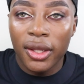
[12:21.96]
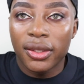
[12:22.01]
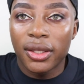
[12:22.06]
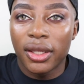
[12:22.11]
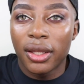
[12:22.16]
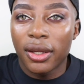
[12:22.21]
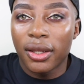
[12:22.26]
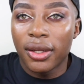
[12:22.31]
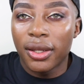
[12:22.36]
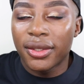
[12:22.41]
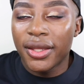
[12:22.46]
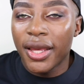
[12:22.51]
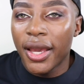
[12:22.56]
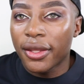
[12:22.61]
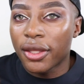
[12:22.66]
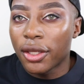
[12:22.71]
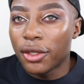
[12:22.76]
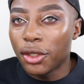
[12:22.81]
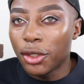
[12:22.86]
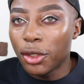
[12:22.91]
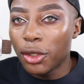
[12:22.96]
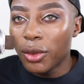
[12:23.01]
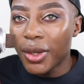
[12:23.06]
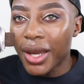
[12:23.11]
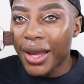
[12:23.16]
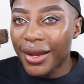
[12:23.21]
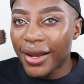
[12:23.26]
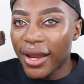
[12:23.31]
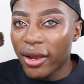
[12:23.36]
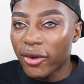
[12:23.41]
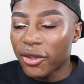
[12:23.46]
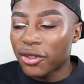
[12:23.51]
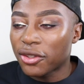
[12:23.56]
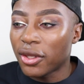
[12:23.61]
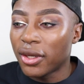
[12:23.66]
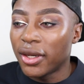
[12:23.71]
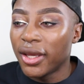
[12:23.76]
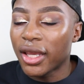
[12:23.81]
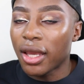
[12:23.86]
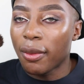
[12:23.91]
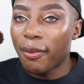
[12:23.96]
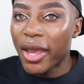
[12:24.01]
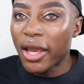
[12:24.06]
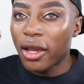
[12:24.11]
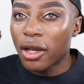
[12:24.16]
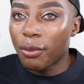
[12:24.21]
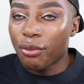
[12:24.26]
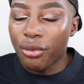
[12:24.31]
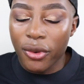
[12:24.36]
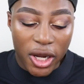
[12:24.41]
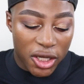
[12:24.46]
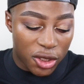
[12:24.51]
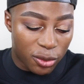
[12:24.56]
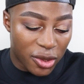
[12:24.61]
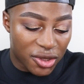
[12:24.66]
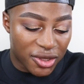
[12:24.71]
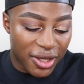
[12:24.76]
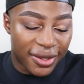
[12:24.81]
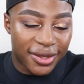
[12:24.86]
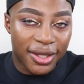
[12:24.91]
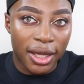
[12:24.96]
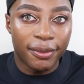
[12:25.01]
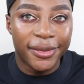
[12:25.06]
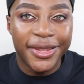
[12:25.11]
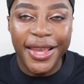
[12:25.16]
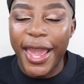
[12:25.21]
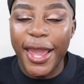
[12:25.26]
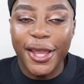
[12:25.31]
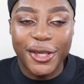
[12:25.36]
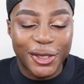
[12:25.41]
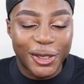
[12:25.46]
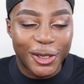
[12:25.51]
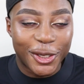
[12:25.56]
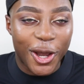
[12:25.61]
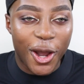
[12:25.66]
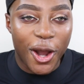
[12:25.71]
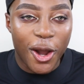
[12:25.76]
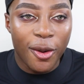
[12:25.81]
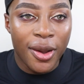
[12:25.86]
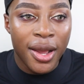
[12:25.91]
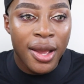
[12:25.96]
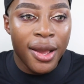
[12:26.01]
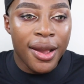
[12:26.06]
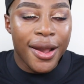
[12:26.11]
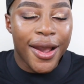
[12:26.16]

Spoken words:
Then I'm gonna take the new Clarisonic makeup brush, which they sent me ages ago.